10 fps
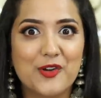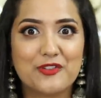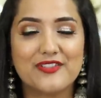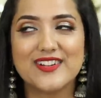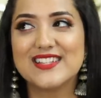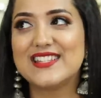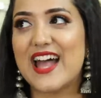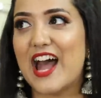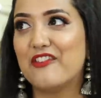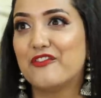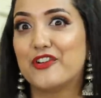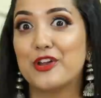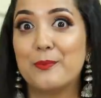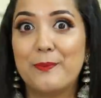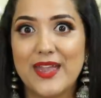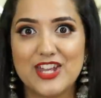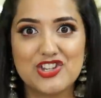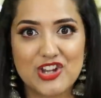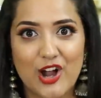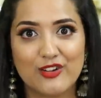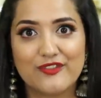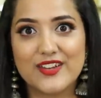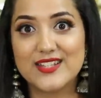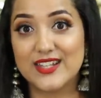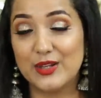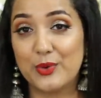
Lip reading: outfits and for your beige outfits.